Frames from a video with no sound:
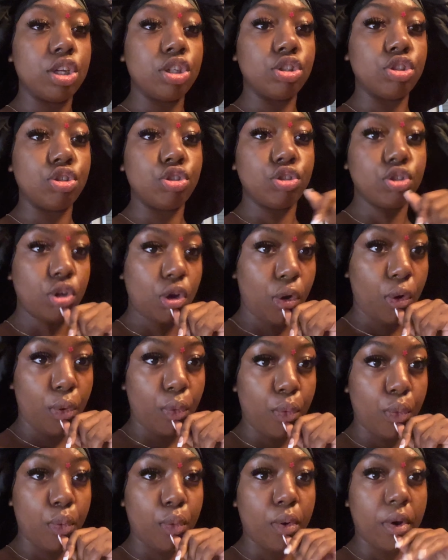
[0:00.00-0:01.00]

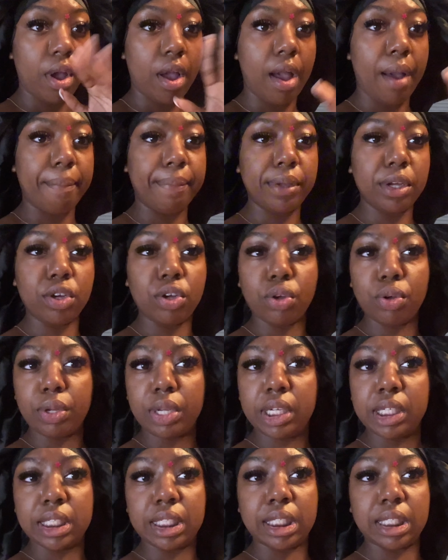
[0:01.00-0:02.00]
So I'm gonna go
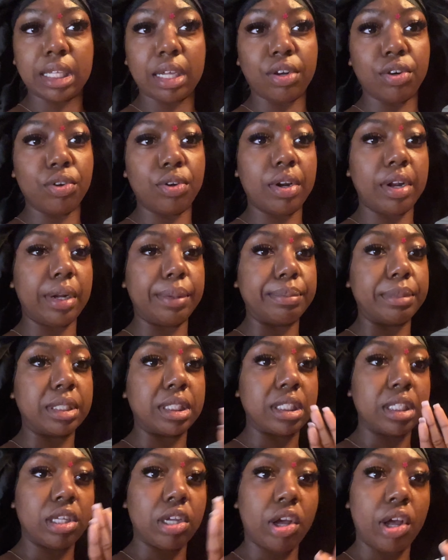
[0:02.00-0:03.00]
get settled and I'm gonna
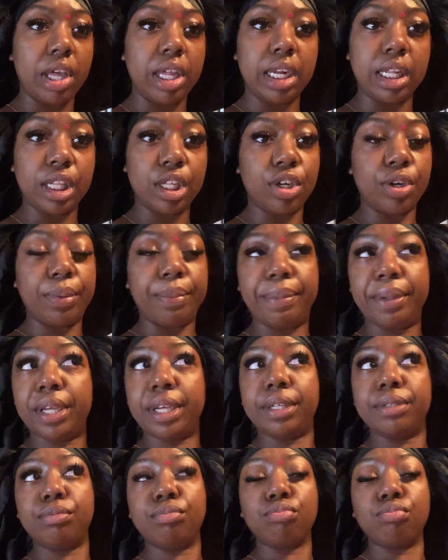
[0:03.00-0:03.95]
see y'all in a little bit.